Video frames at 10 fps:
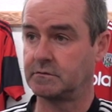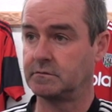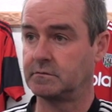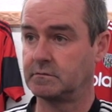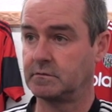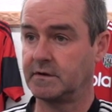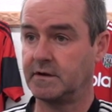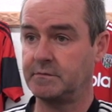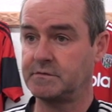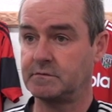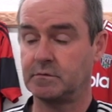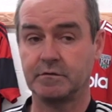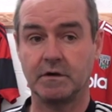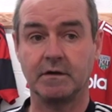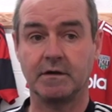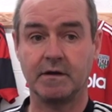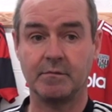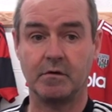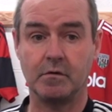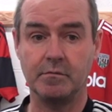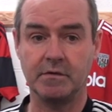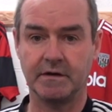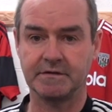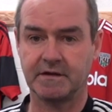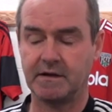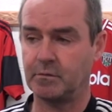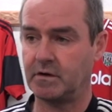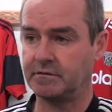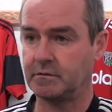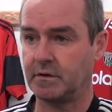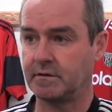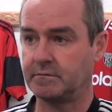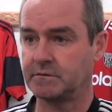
two league games. We've got a league game at home, and it's a game we have to win.